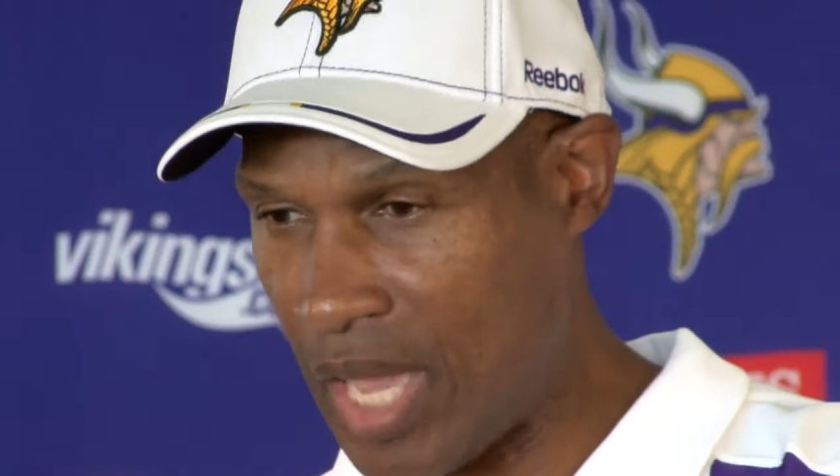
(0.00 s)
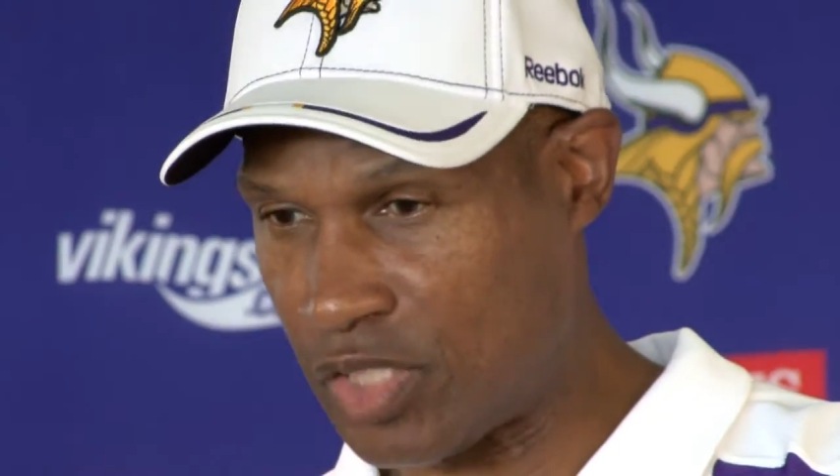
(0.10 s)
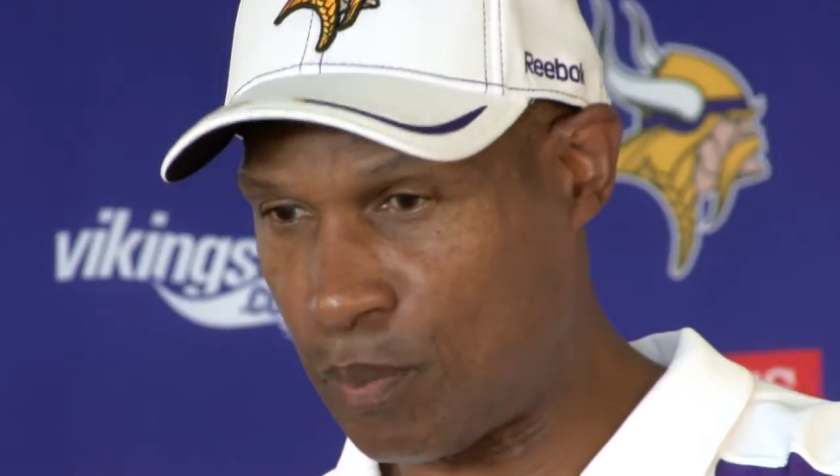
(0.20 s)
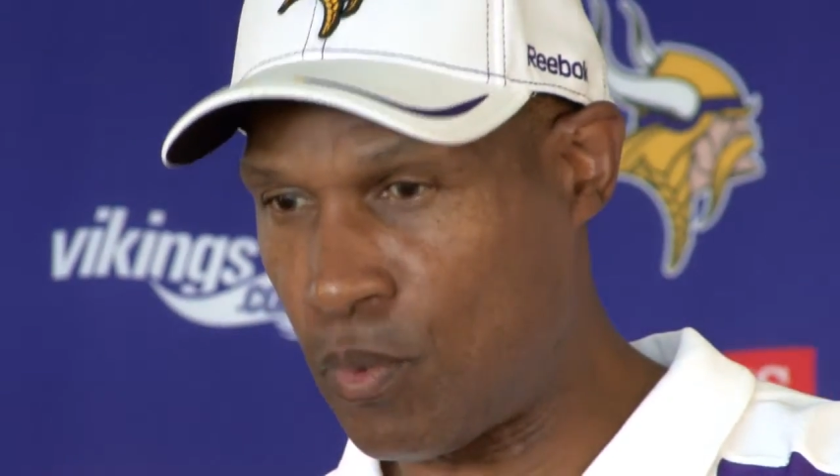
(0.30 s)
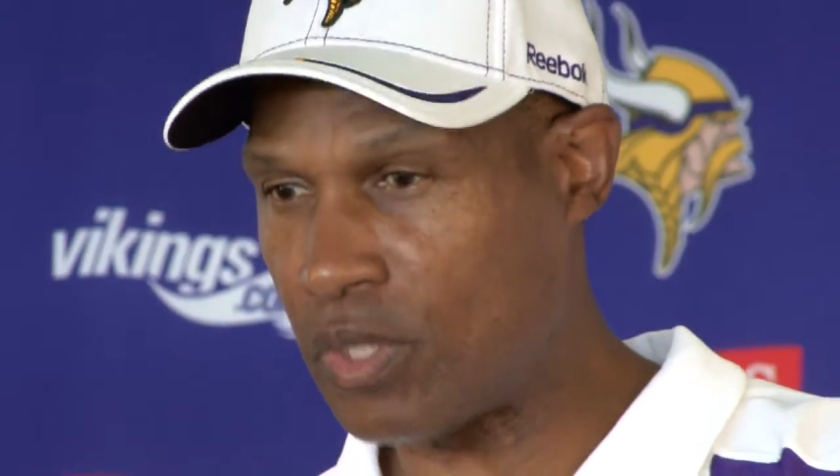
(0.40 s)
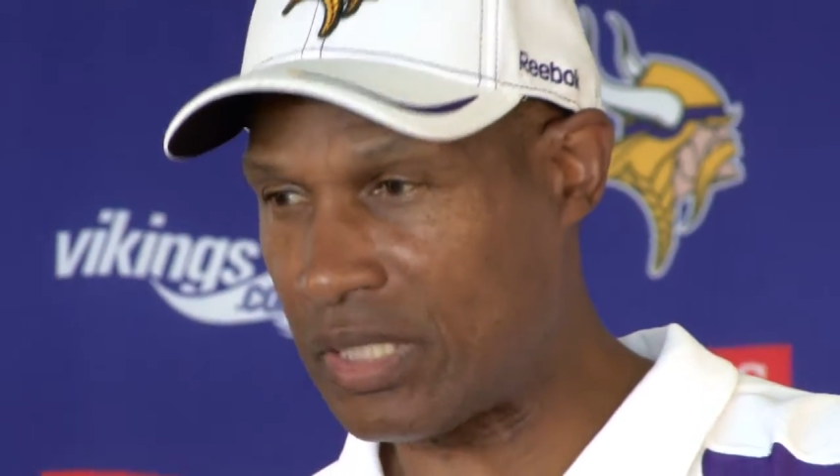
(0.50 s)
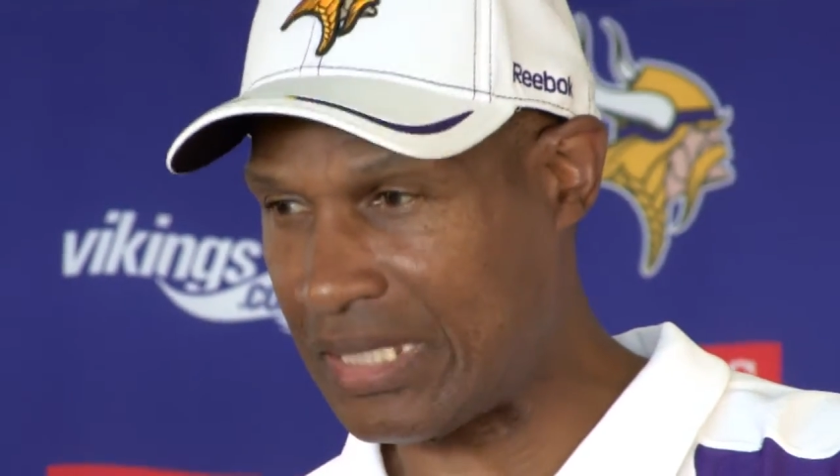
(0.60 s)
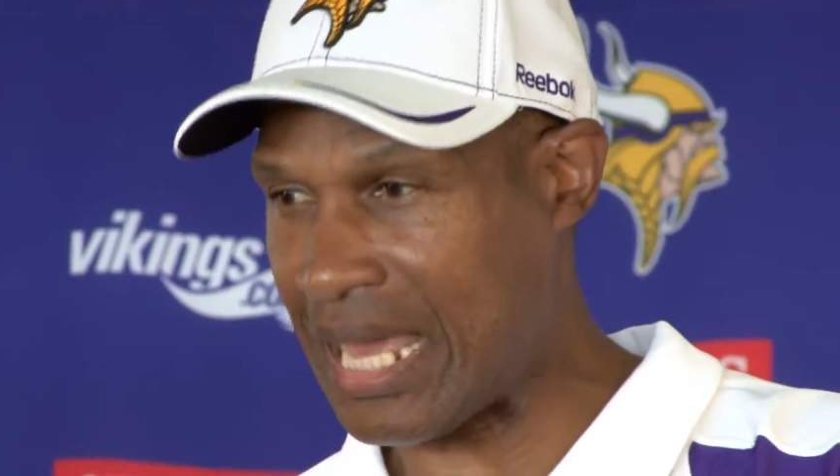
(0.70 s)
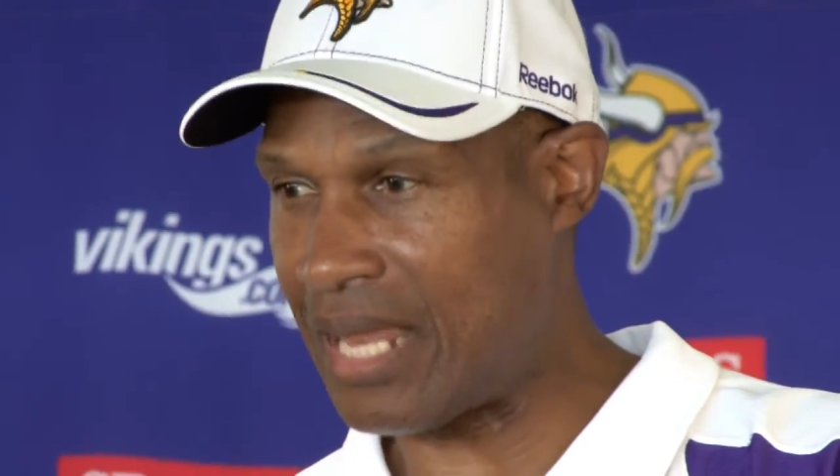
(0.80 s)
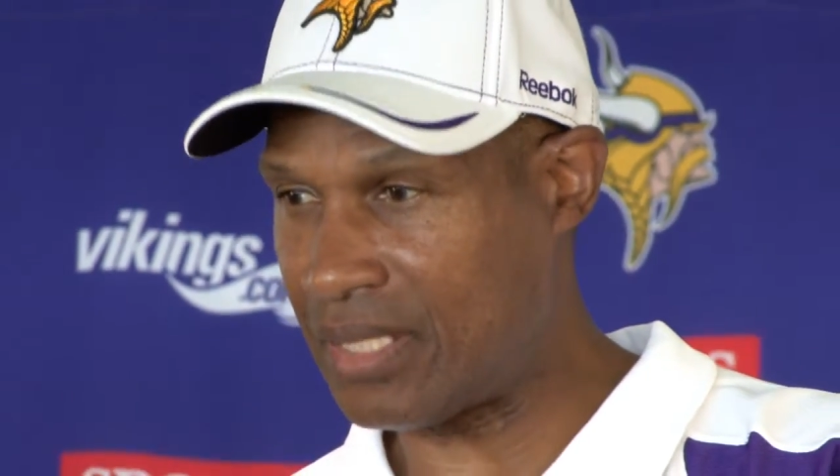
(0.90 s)
exploit the
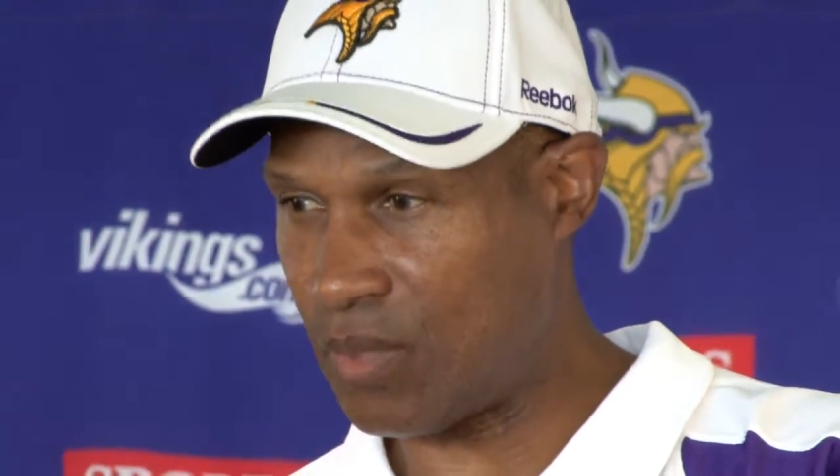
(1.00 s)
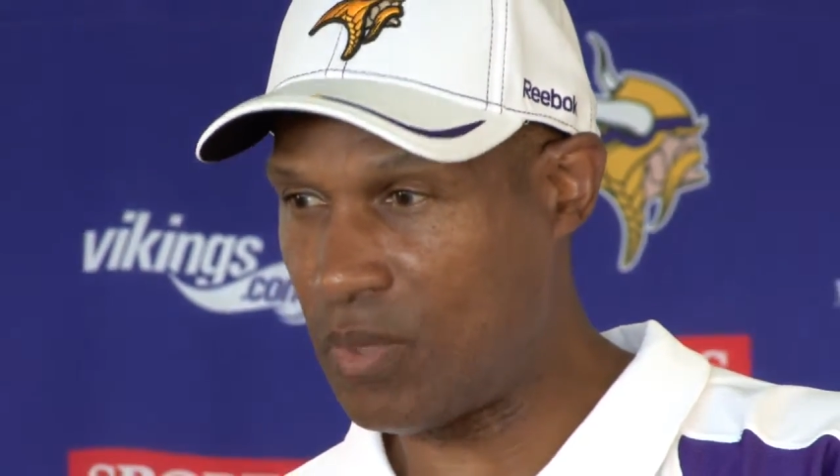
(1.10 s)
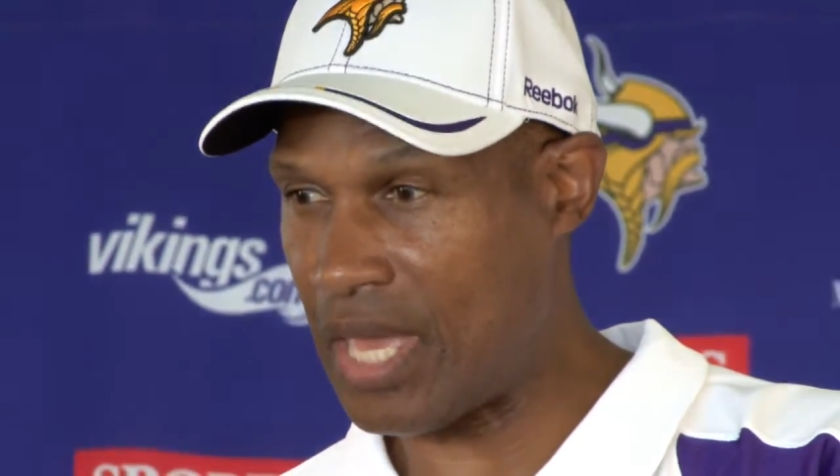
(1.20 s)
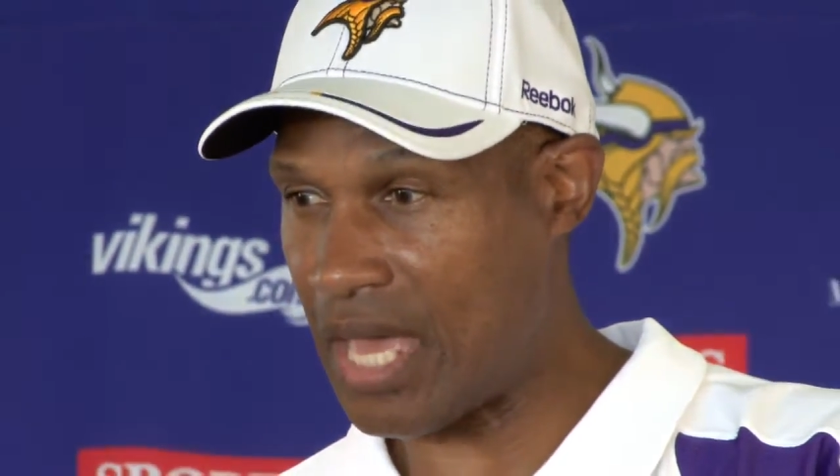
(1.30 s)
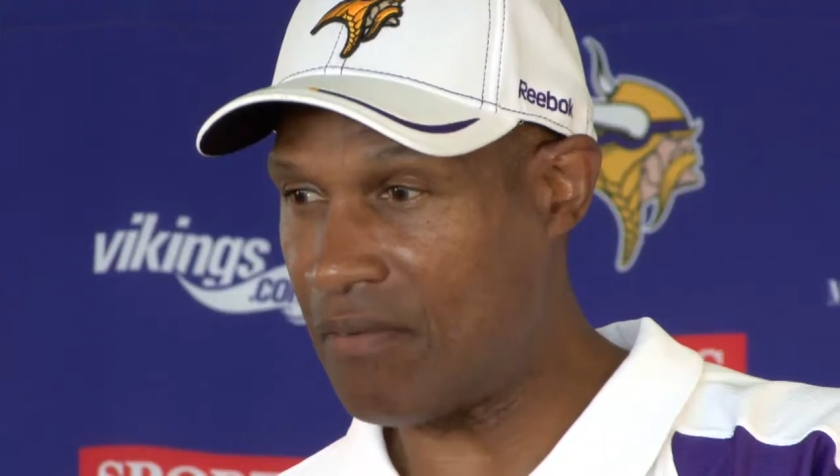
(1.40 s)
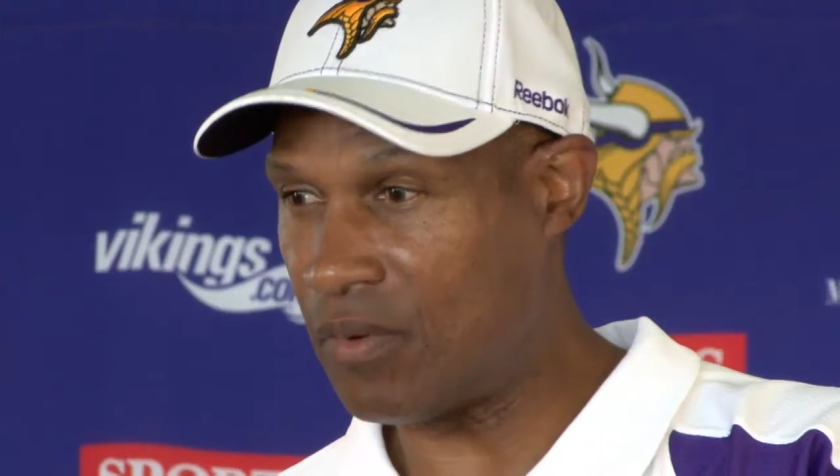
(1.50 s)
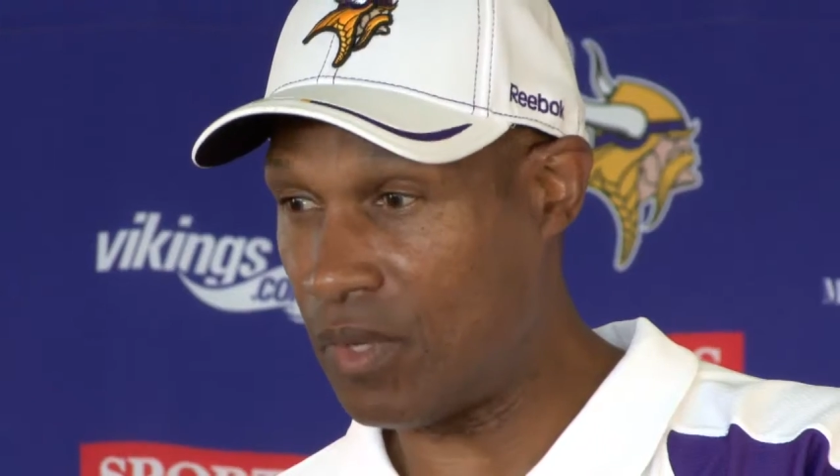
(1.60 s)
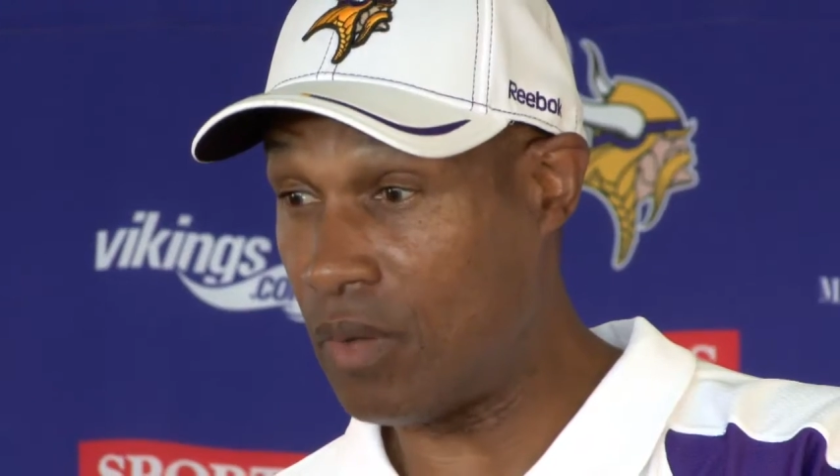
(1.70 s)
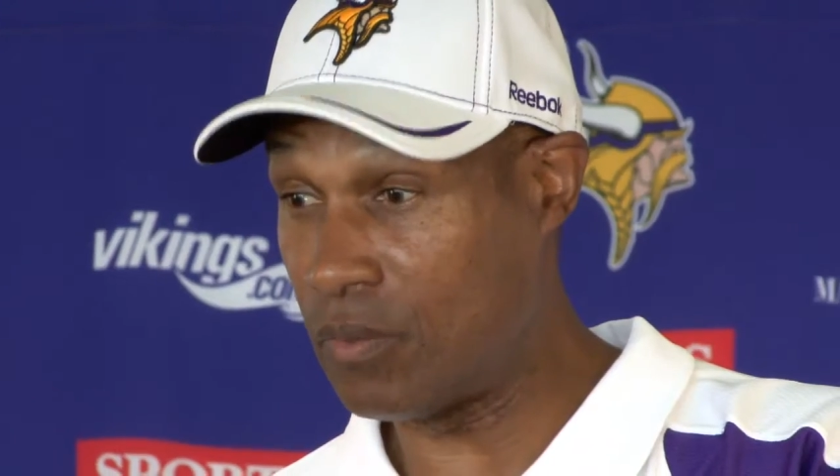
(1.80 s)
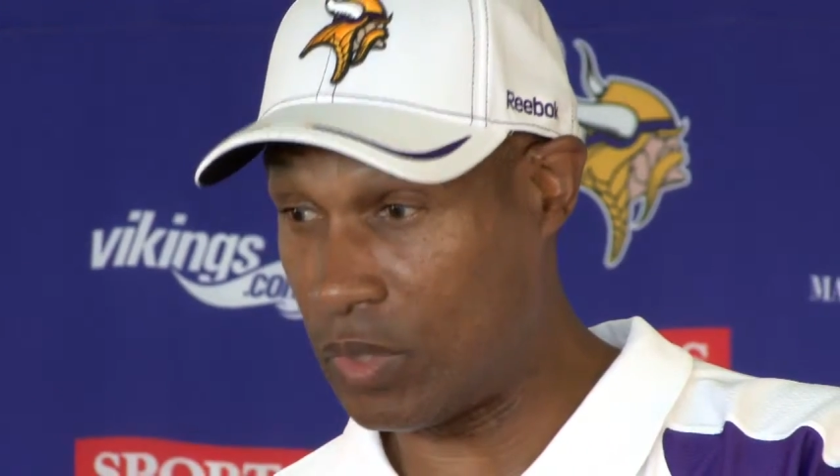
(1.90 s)
talent that we have on, on